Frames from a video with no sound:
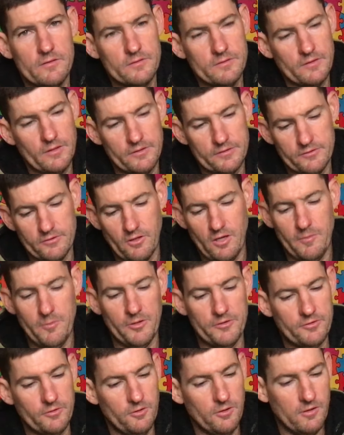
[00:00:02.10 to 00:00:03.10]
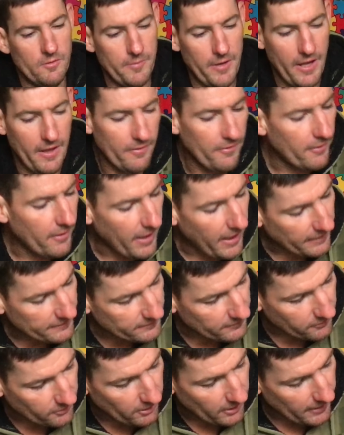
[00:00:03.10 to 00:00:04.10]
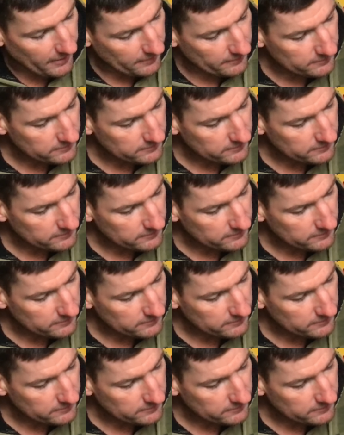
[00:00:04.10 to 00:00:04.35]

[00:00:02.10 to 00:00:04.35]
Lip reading: So it's time I talk about the Assegai.